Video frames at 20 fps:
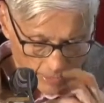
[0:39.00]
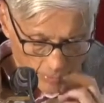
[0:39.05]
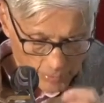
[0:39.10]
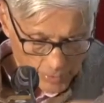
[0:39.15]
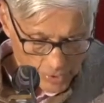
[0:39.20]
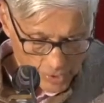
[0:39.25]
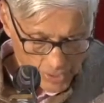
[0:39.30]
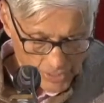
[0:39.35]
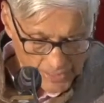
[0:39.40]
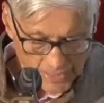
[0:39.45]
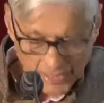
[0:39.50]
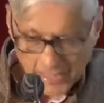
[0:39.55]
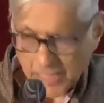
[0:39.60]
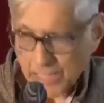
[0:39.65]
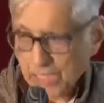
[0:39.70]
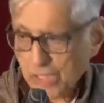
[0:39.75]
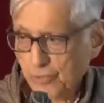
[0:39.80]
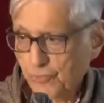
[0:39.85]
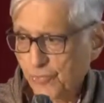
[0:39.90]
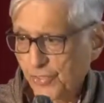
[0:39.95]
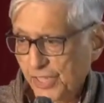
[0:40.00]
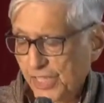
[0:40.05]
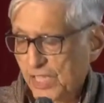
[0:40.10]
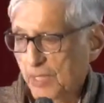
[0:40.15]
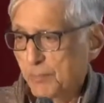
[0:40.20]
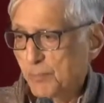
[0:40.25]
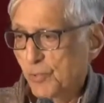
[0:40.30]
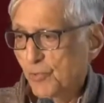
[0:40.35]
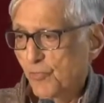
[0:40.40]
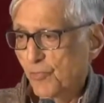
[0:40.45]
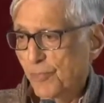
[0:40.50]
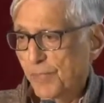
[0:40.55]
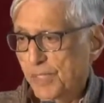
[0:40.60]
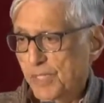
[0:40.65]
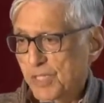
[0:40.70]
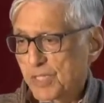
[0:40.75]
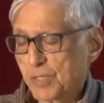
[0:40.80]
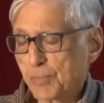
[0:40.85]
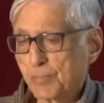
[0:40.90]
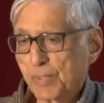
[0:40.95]
was leading the freedom
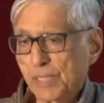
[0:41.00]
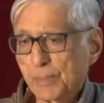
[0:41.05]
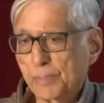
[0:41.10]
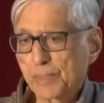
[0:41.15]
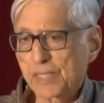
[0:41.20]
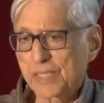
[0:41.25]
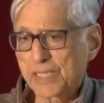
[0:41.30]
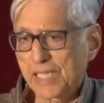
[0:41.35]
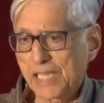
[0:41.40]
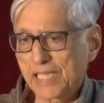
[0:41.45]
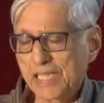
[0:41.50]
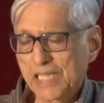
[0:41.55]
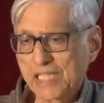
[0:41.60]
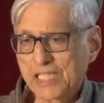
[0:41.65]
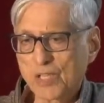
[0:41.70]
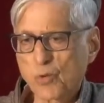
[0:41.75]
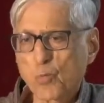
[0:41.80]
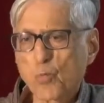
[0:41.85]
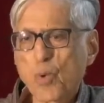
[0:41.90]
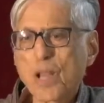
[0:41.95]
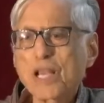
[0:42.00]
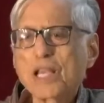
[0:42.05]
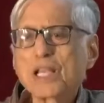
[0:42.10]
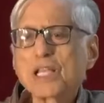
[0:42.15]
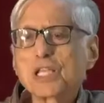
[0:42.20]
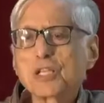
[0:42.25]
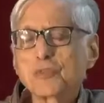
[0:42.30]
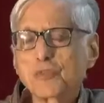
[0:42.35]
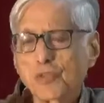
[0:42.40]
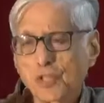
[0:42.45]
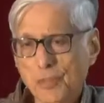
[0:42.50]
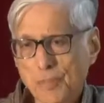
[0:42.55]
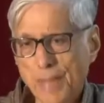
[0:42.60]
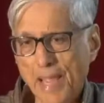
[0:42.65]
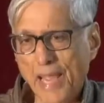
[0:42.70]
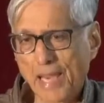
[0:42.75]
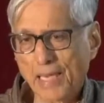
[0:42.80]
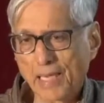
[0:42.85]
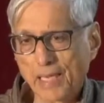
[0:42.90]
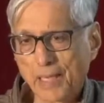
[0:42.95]
movement, people said he's a wonderful
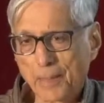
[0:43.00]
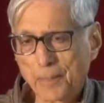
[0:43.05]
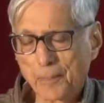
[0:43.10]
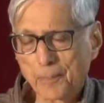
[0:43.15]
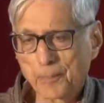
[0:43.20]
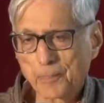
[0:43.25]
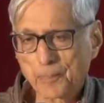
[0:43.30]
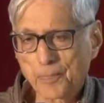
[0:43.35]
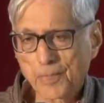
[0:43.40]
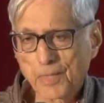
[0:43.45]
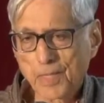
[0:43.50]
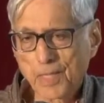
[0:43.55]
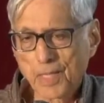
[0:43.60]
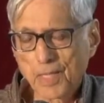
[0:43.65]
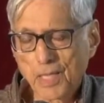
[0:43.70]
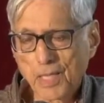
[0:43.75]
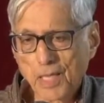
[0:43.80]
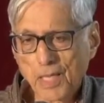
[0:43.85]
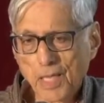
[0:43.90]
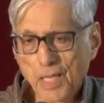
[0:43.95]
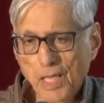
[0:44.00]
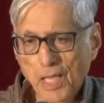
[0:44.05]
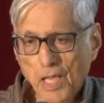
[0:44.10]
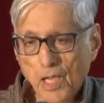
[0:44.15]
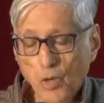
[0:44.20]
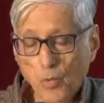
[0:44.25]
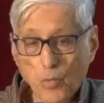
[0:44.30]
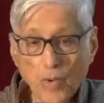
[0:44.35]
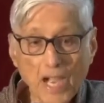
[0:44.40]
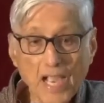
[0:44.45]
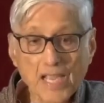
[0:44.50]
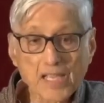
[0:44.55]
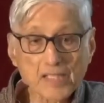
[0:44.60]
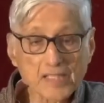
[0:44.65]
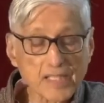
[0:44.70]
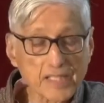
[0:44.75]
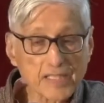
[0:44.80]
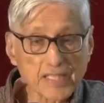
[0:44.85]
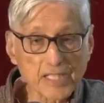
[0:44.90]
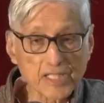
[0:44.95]
man. Why
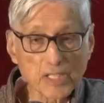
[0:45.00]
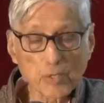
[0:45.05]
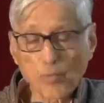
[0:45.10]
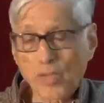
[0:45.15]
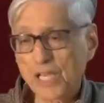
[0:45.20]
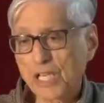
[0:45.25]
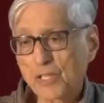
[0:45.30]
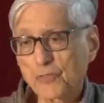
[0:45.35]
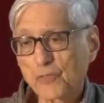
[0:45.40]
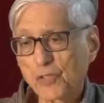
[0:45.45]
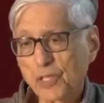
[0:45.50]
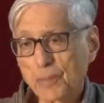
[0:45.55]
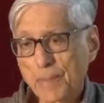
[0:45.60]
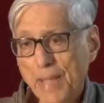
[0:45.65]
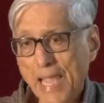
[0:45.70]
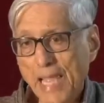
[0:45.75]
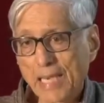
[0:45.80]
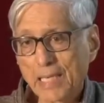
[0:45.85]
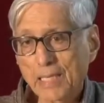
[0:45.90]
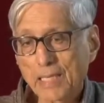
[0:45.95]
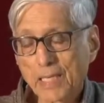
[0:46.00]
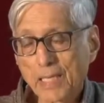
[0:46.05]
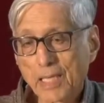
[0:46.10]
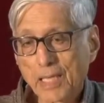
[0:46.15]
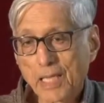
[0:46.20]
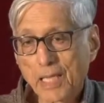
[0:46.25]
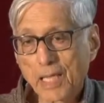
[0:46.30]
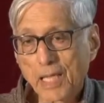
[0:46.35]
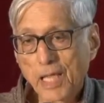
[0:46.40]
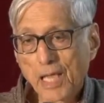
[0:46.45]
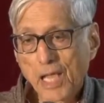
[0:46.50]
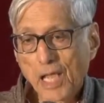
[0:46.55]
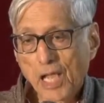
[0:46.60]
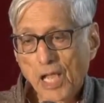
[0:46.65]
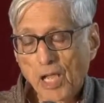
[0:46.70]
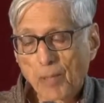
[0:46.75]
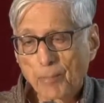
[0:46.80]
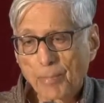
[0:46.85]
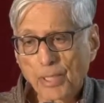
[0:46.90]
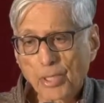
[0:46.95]
is he such a wonderful man?
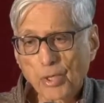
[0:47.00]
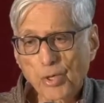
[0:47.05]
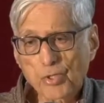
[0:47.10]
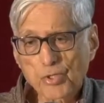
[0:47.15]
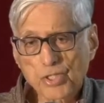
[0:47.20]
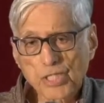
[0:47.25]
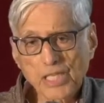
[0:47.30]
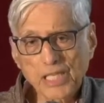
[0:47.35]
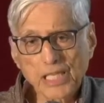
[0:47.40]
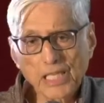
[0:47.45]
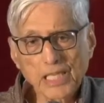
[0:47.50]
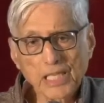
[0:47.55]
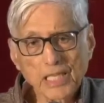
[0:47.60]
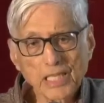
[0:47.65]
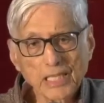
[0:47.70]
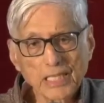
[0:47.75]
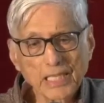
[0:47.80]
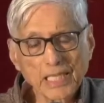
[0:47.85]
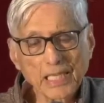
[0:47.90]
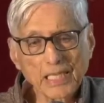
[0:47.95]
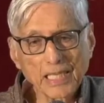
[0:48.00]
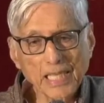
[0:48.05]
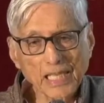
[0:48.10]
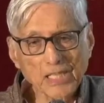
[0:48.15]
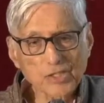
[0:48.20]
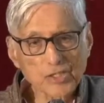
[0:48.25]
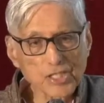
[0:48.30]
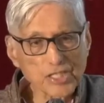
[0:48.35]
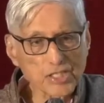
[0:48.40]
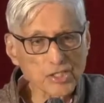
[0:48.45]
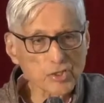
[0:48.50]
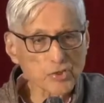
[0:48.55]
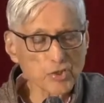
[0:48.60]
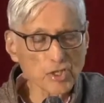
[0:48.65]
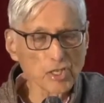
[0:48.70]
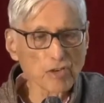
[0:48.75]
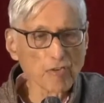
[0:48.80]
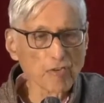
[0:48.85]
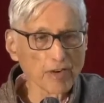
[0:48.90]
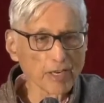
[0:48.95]
Because he neglects his
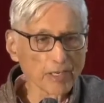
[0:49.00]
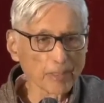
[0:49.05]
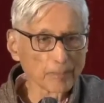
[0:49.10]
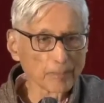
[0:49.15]
children.